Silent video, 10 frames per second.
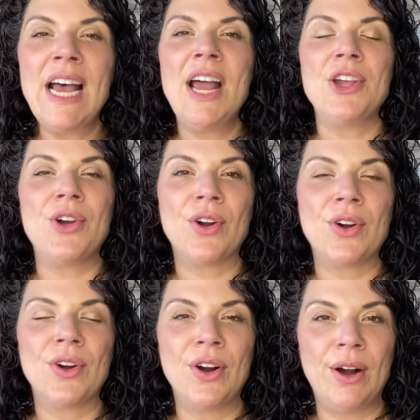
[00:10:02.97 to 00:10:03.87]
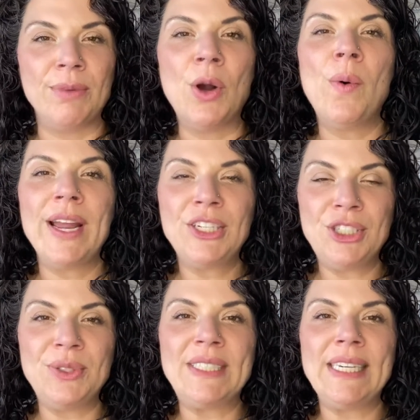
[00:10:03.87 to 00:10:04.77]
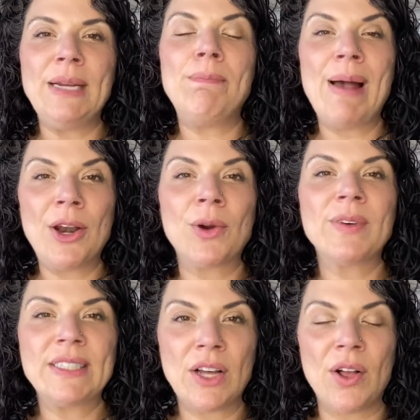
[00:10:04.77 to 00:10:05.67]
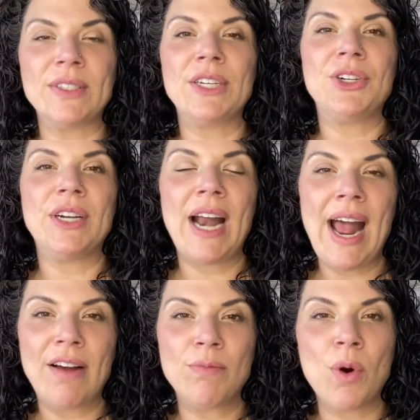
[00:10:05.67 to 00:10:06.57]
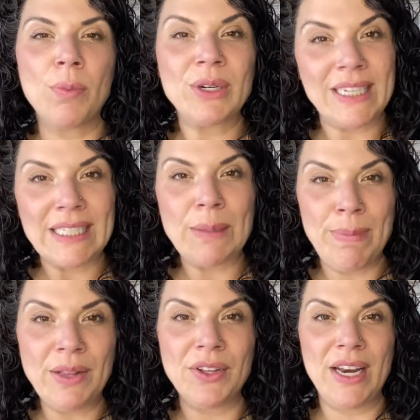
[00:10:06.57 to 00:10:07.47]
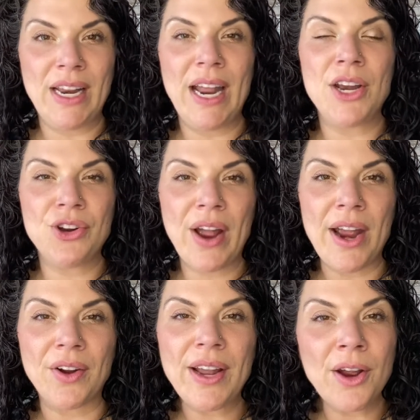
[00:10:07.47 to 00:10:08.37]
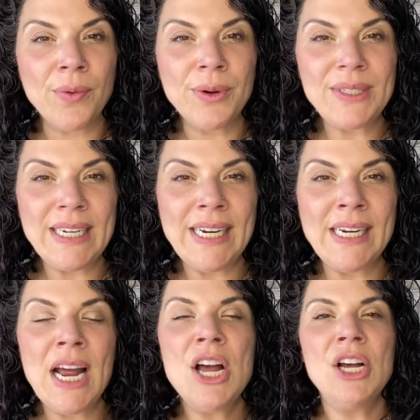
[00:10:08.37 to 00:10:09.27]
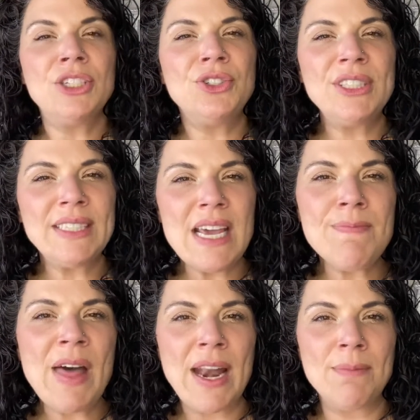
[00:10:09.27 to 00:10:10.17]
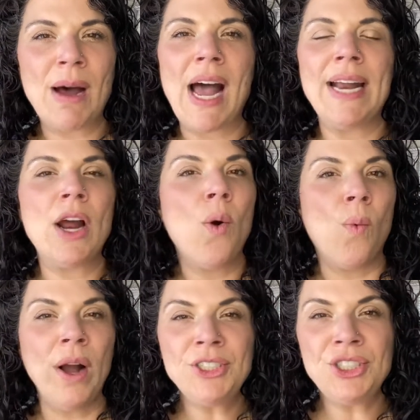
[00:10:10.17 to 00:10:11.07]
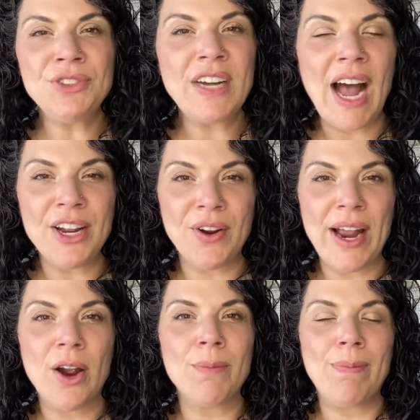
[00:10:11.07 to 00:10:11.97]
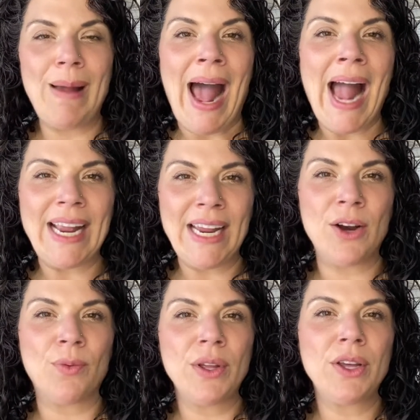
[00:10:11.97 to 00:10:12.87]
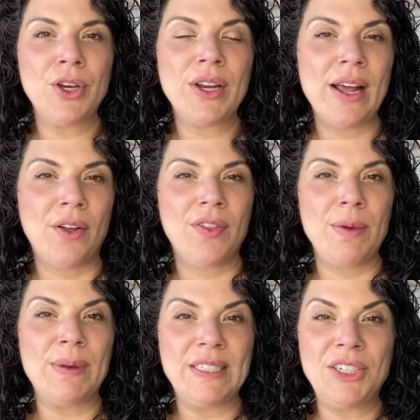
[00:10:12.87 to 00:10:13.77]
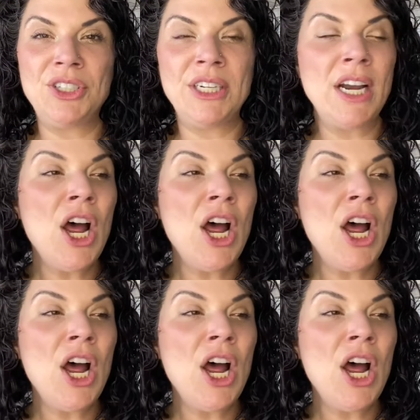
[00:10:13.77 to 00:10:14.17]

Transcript: you're going to see better results and you're going to have more predictability in your hair care routine. So just keep that in mind. Once you've got your hair back in a really good healthy position,